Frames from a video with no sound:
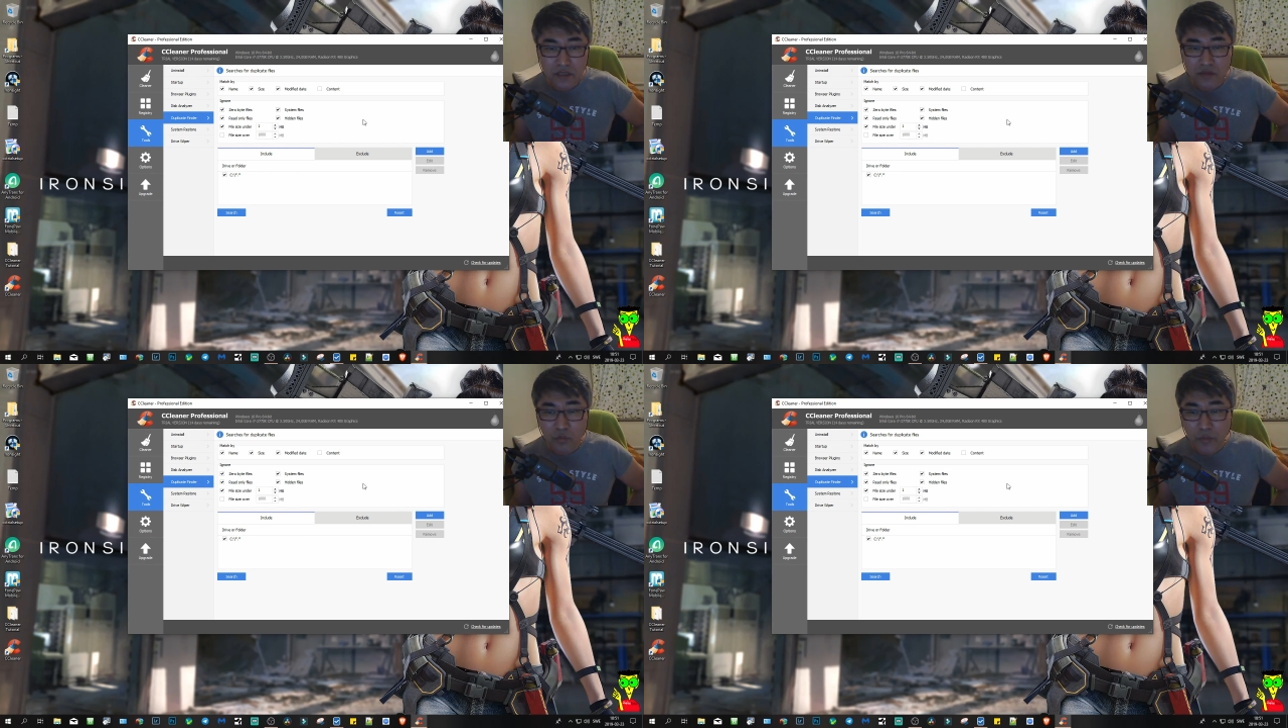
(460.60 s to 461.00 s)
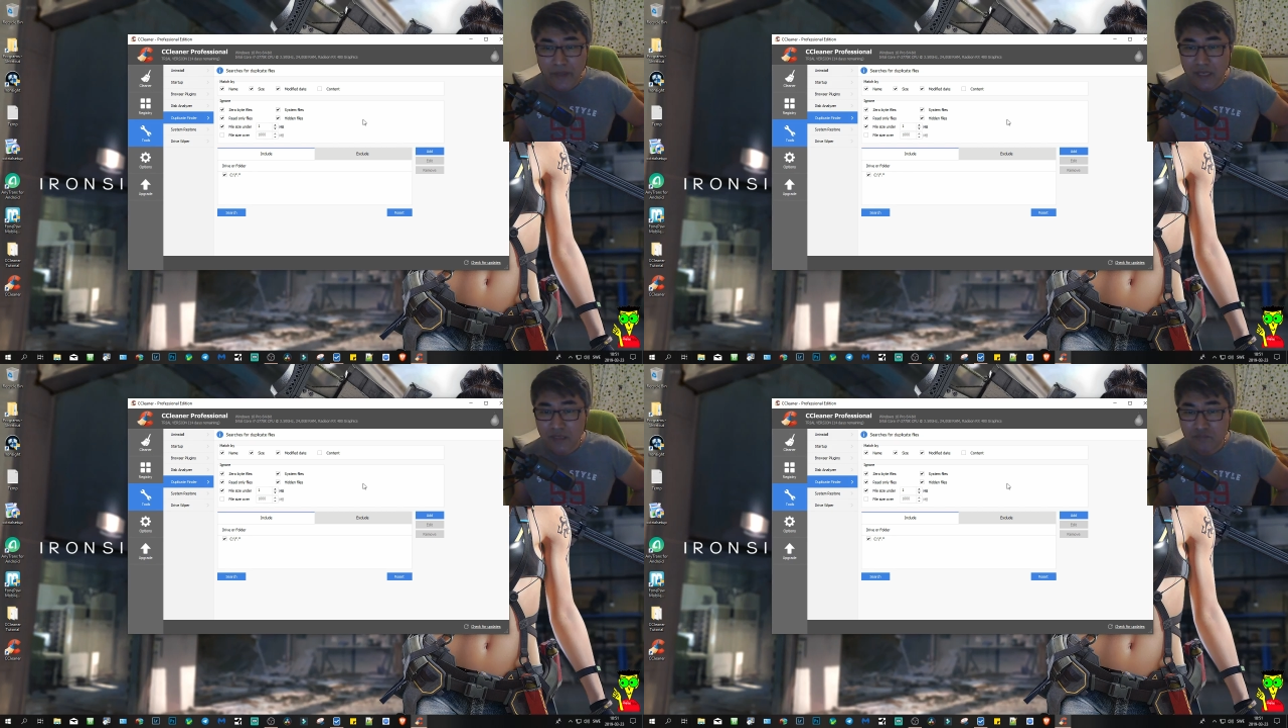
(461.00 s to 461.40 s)

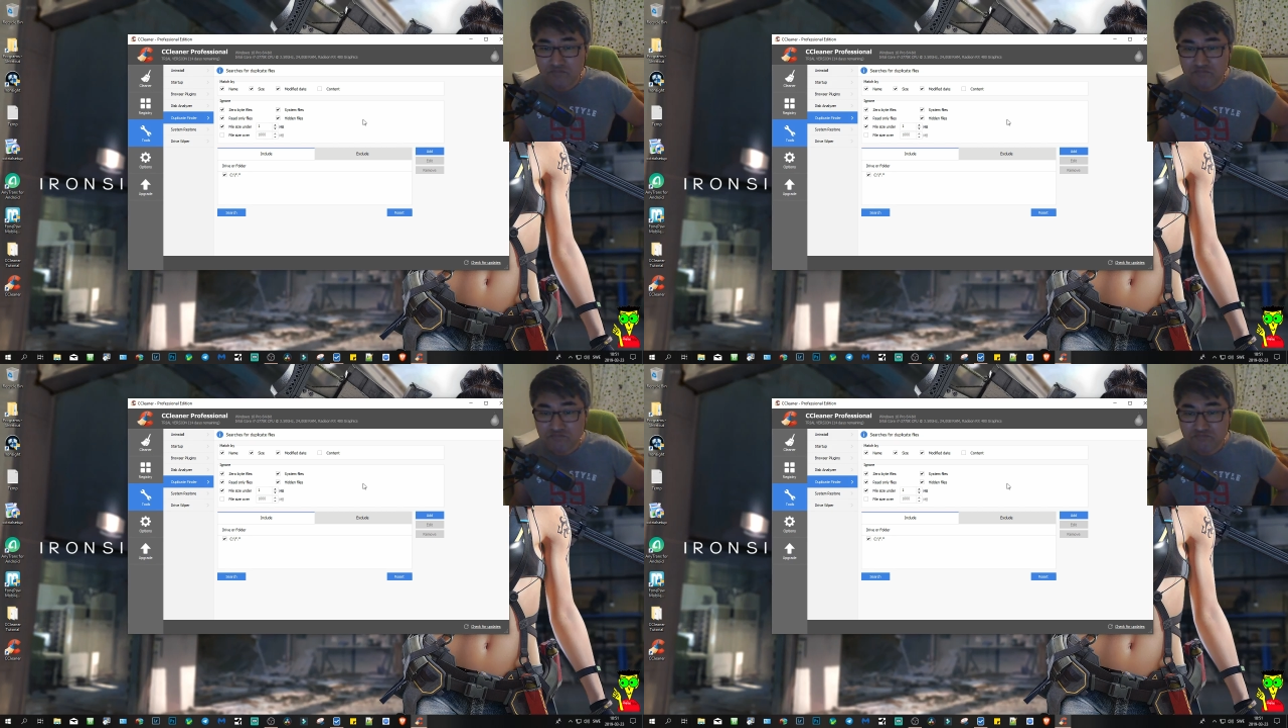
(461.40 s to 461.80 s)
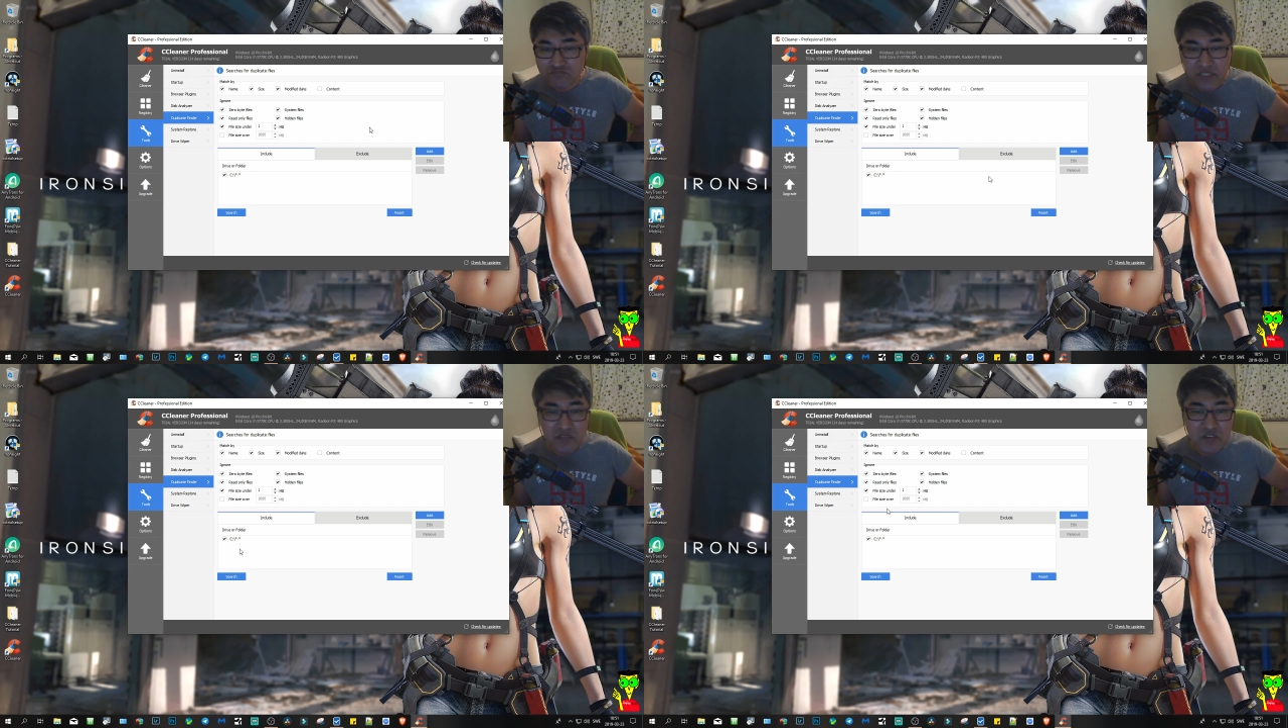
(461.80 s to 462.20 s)
Well,
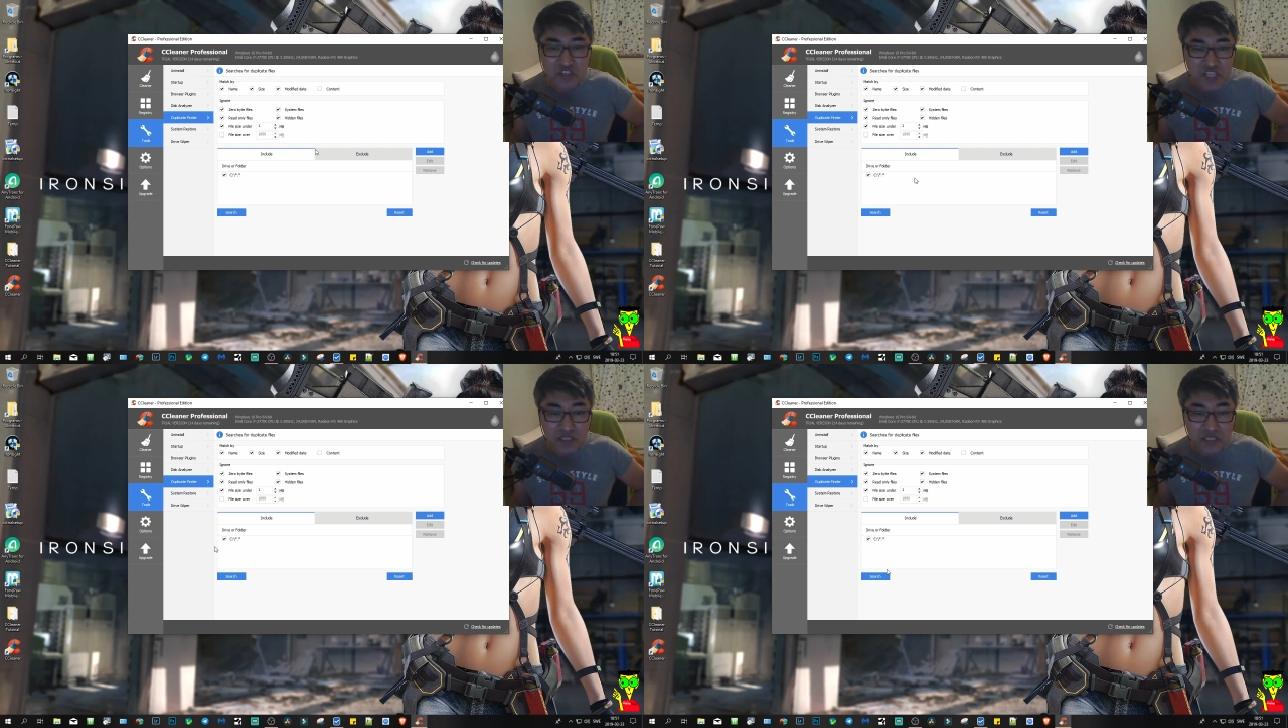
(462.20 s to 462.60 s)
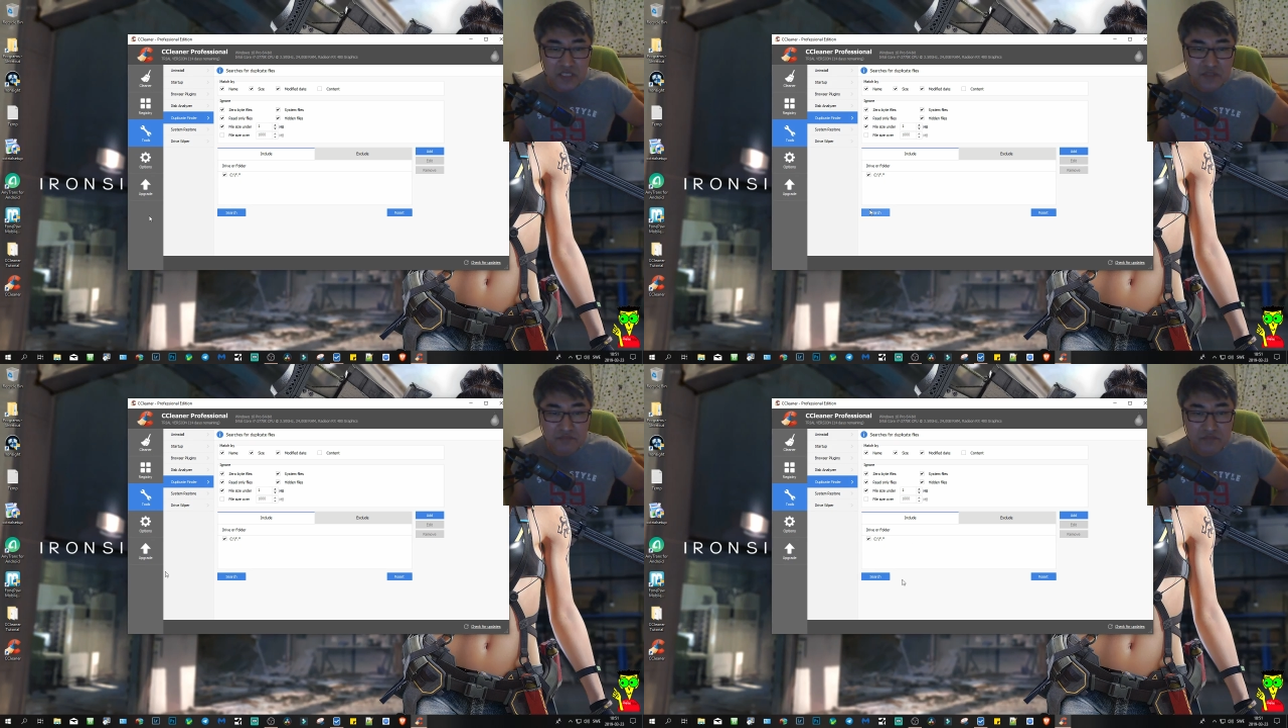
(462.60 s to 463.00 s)
I never checked
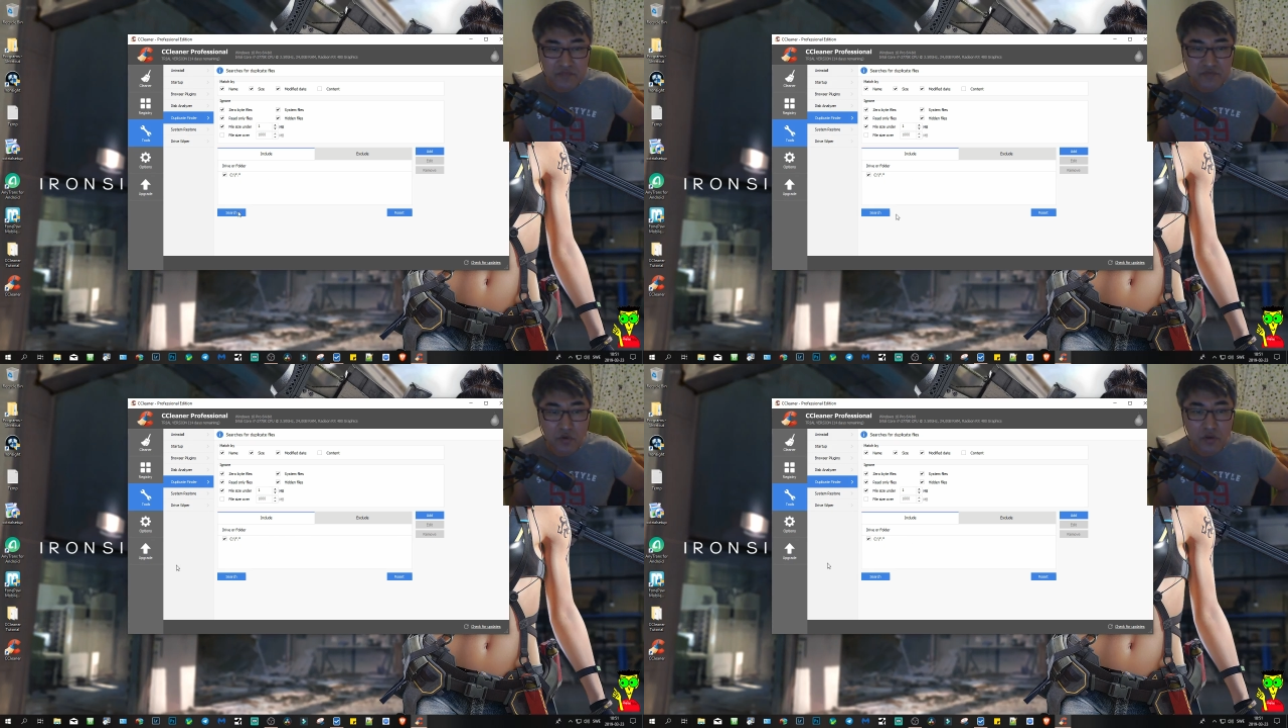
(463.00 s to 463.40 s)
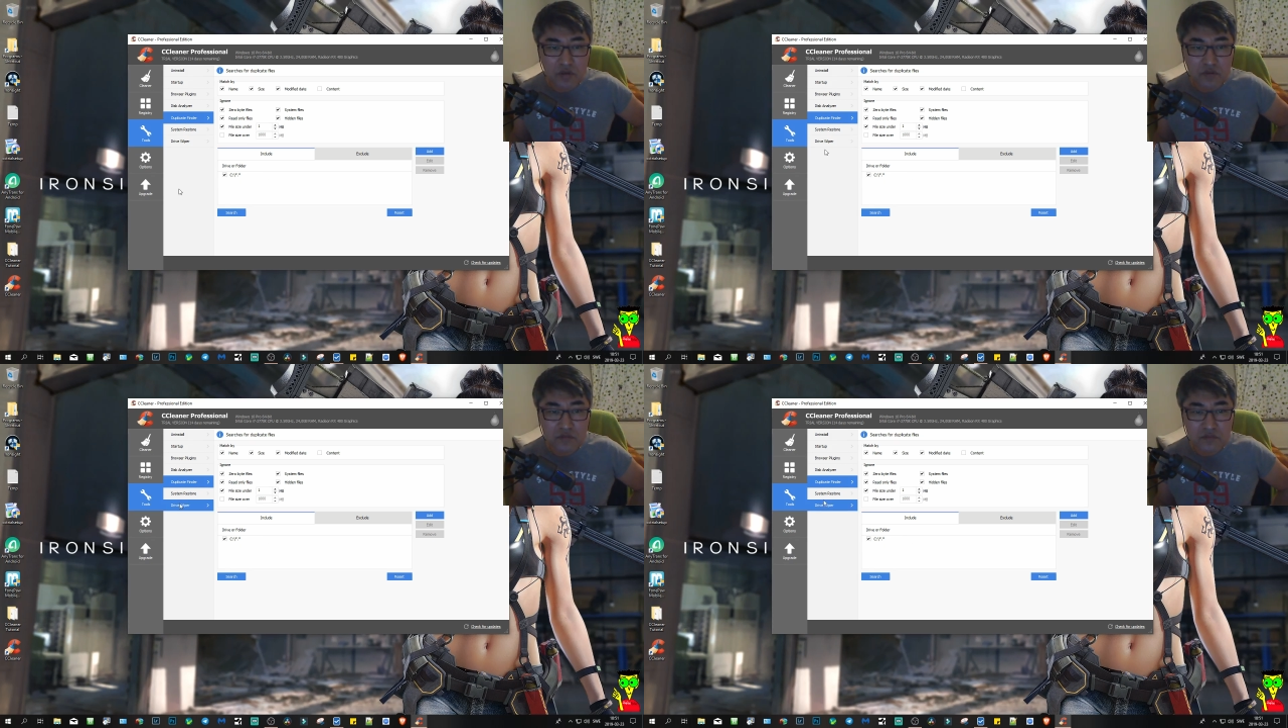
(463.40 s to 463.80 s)
this before.